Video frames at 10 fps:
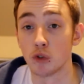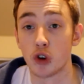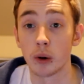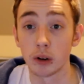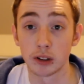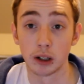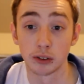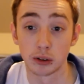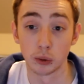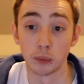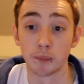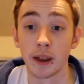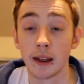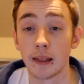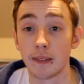drown ourselves. So
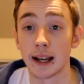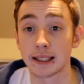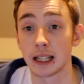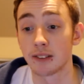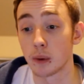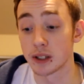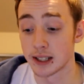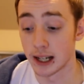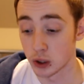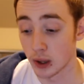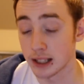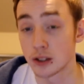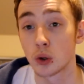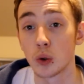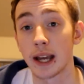that's kind of how it's sad. So that's
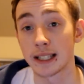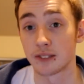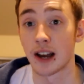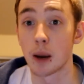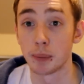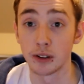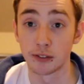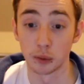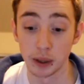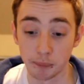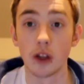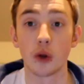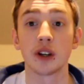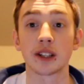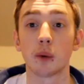the two deaths that have happened from it. Now,
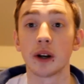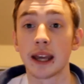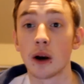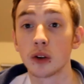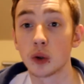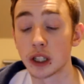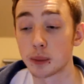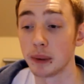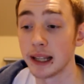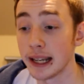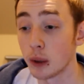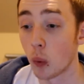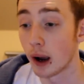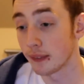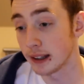the reason I want to get on to explain
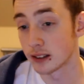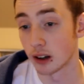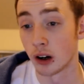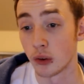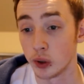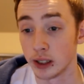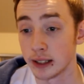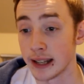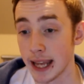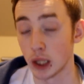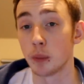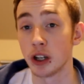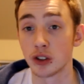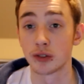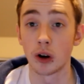why these aren't really neck
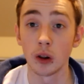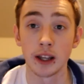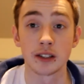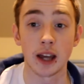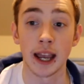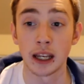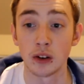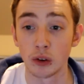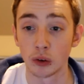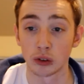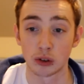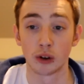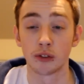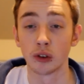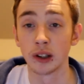nomination's fault is I can
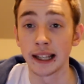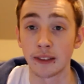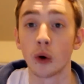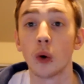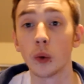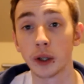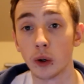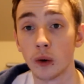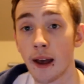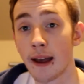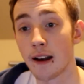sort of link the whole, you know,